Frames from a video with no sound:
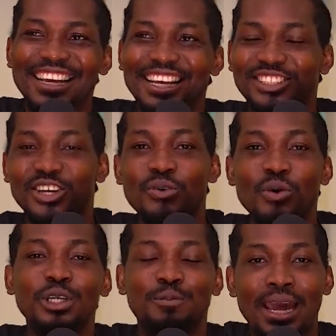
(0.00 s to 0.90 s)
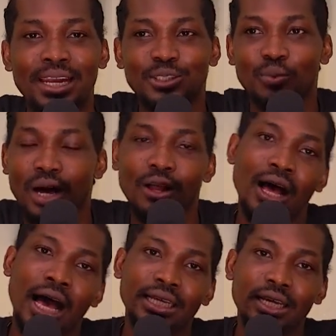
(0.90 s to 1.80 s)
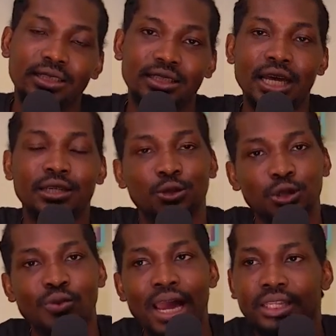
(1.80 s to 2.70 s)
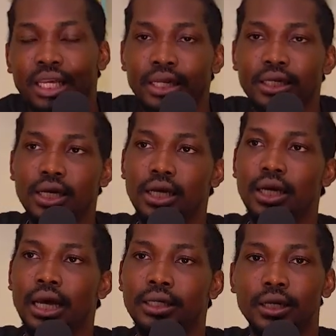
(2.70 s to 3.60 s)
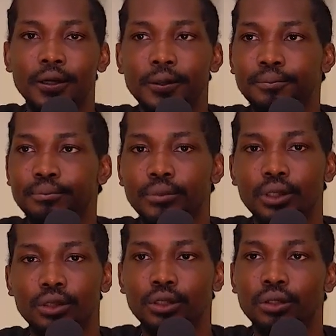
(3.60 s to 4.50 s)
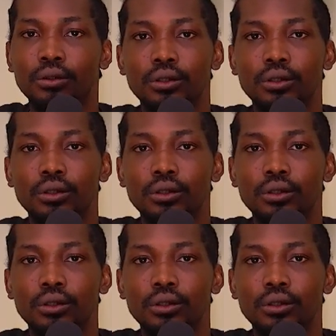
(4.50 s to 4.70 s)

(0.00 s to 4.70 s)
so we wish Binance well at the end of the day. Do the right thing, and um, you know,